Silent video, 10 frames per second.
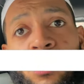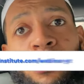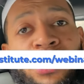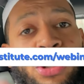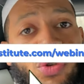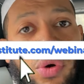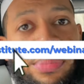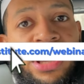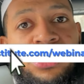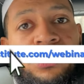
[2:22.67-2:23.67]
will bring you to a
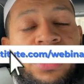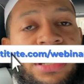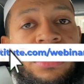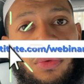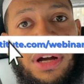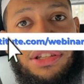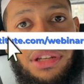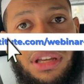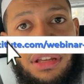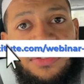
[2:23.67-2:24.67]
page. You can watch a